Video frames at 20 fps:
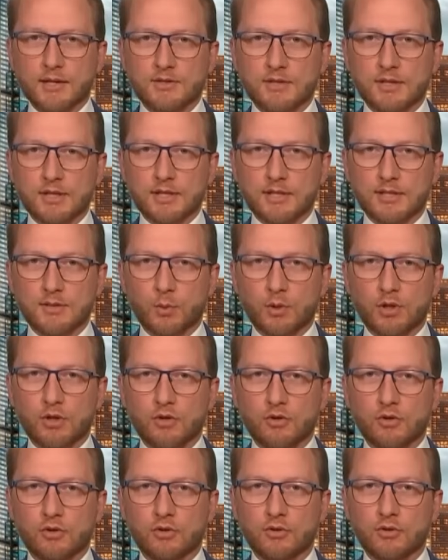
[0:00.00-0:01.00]
sense. When
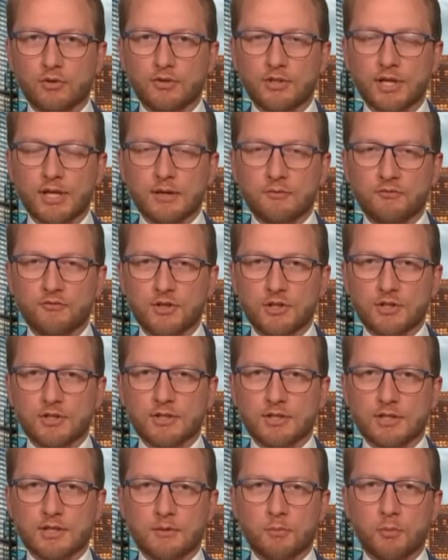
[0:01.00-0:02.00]
your team
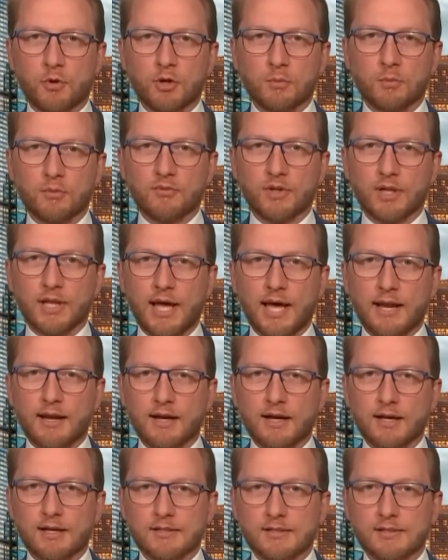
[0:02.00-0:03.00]
finishes at the bottom of the
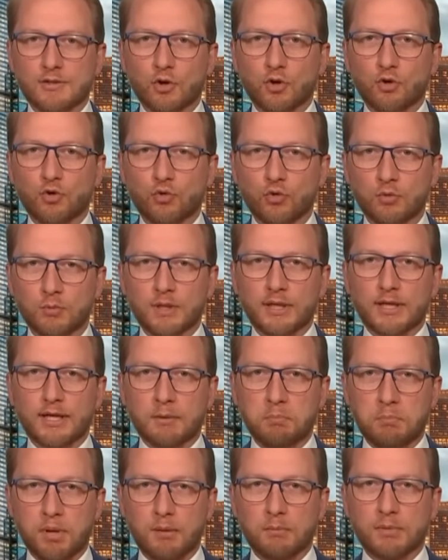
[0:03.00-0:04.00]
ladder, it's not normally a
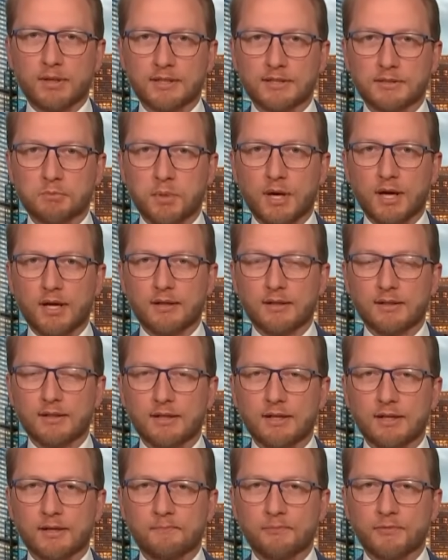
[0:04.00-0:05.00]
public debate
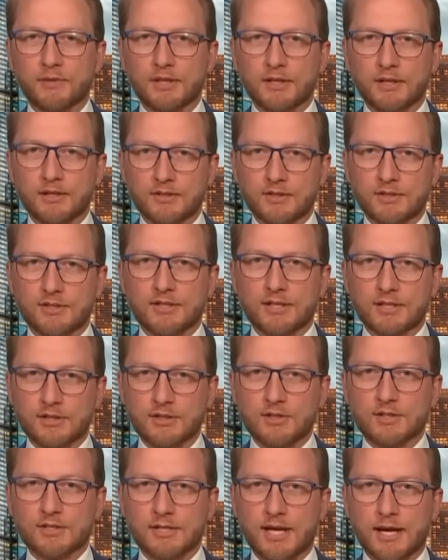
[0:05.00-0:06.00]
to
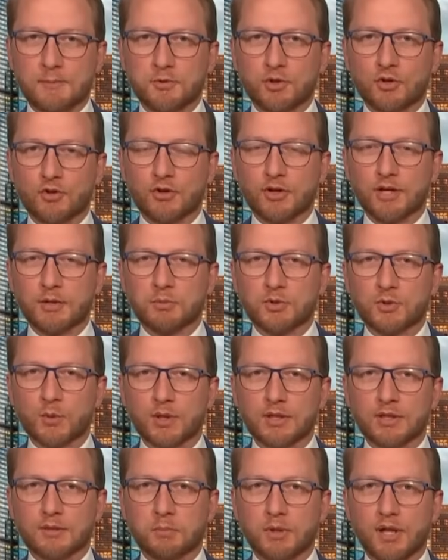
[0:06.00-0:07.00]
the same degree
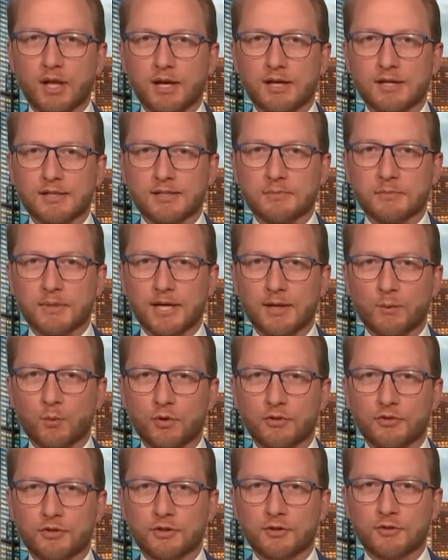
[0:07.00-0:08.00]
between the players about
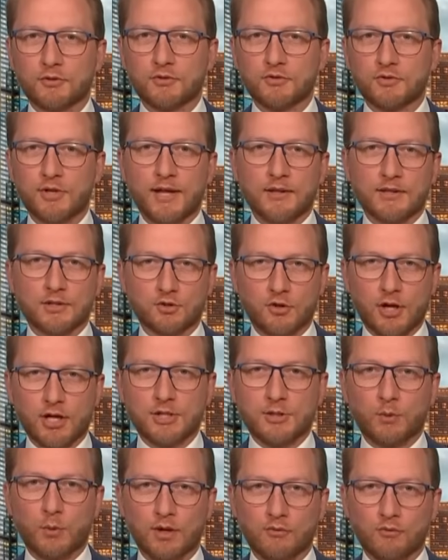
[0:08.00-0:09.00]
how the
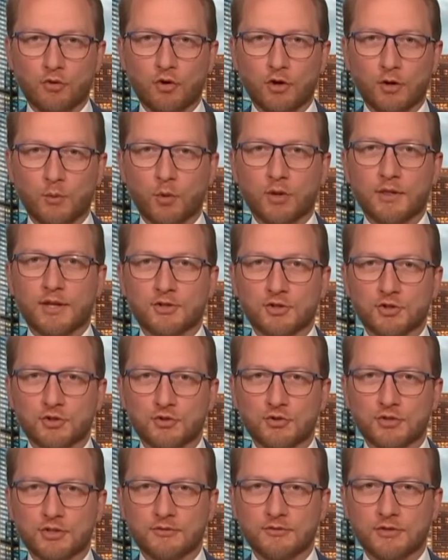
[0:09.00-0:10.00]
strategy went wrong and what they should
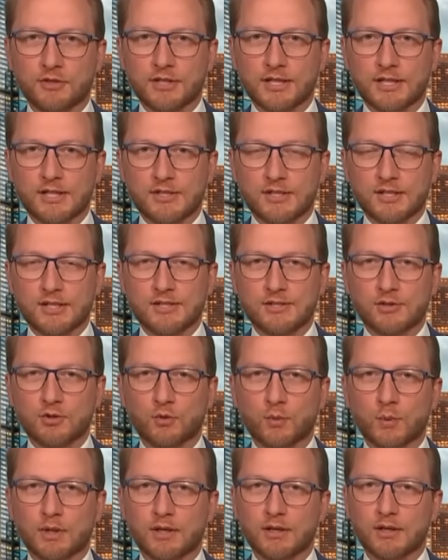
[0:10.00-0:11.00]
do different next season, or
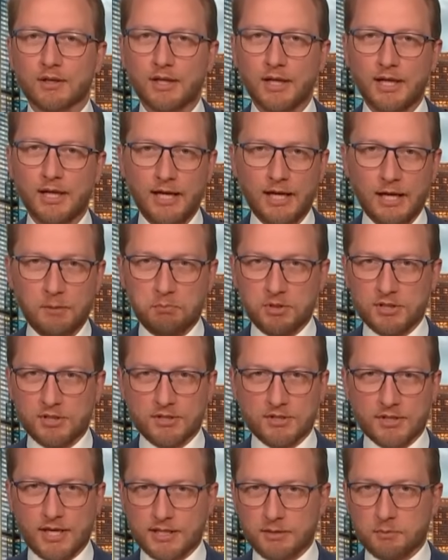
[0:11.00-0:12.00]
when a
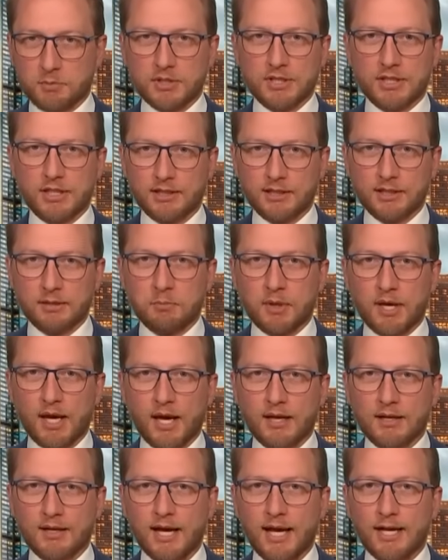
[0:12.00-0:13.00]
business has a particularly
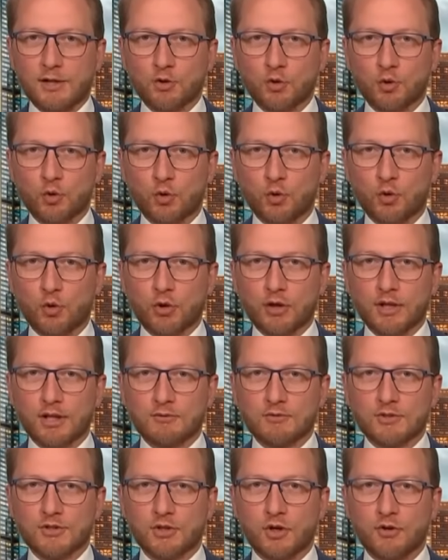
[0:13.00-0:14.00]
bad annual or quarterly
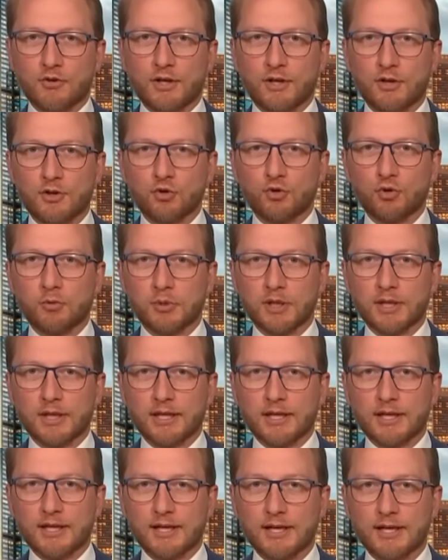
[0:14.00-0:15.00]
result, they don't
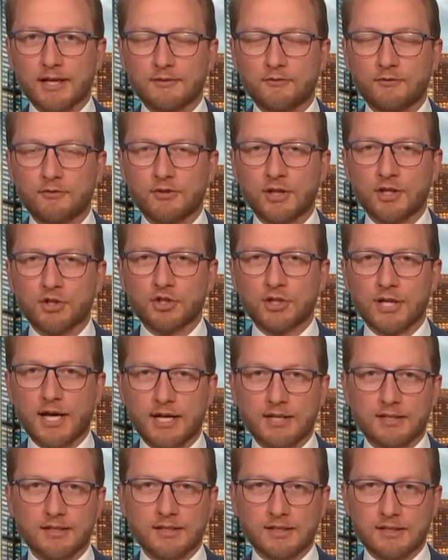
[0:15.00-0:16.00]
normally flesh it out
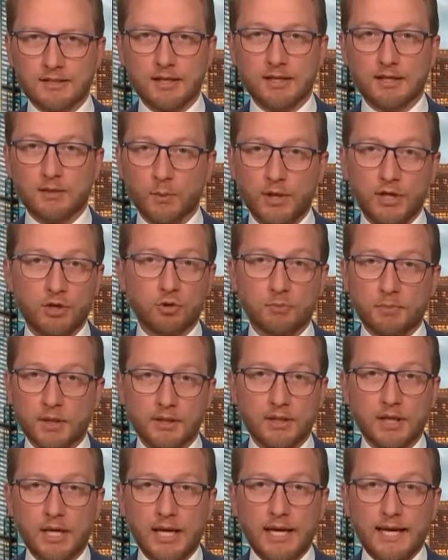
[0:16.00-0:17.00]
to the extent that we do. But
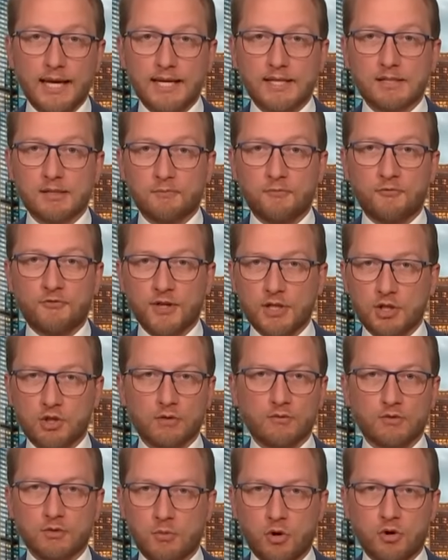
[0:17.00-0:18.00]
it's a feature
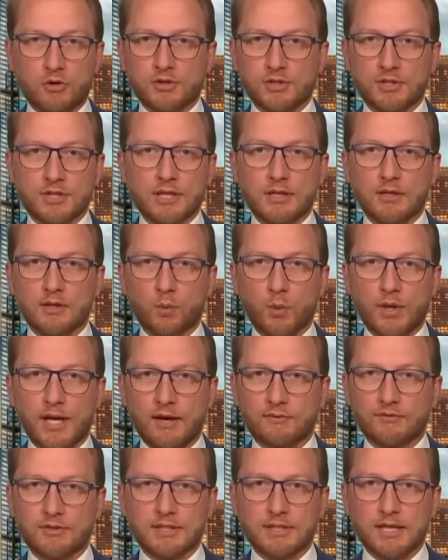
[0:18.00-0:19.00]
of democracy that we
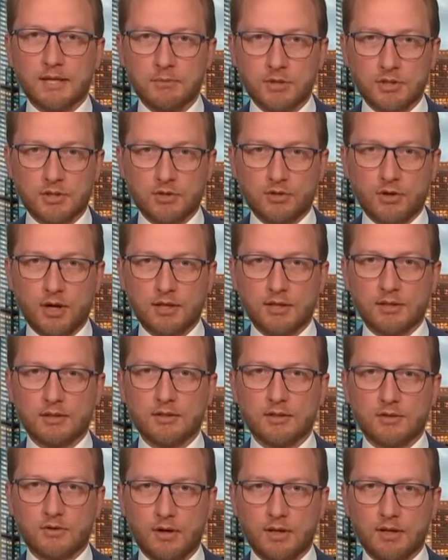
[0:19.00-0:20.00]
have to demonstrate to the
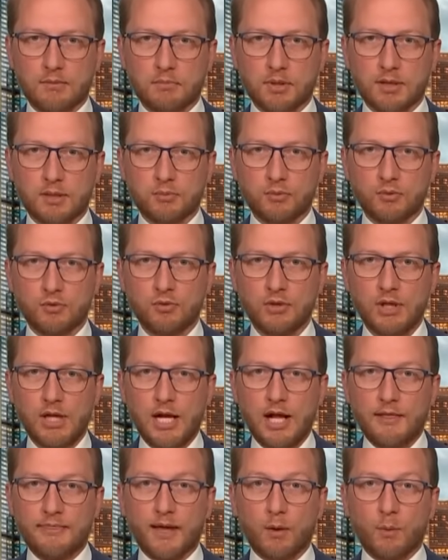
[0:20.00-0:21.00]
Australian people
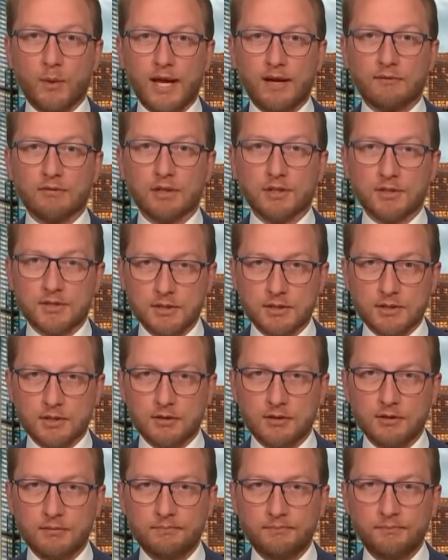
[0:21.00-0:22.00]
that we have listened to
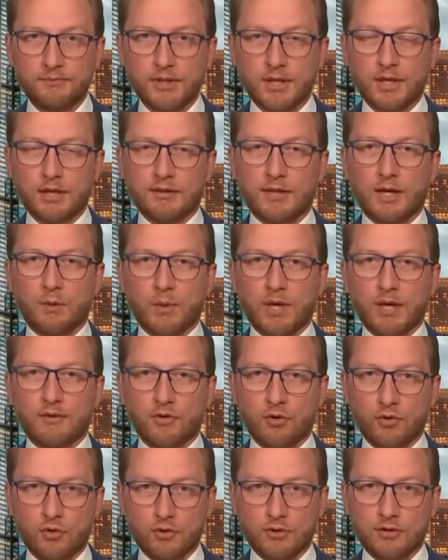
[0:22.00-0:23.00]
them, that we have
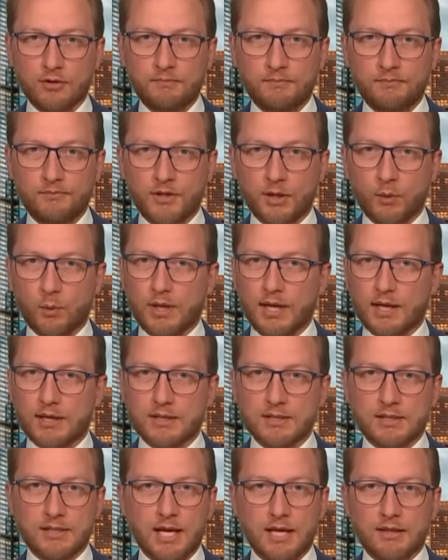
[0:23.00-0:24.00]
heard them, that we
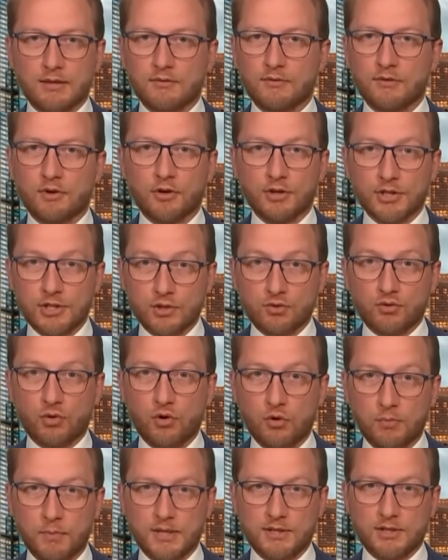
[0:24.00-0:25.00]
understand the very
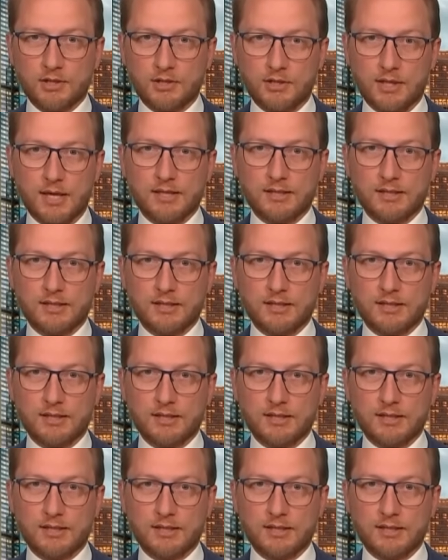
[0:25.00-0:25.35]
strong message they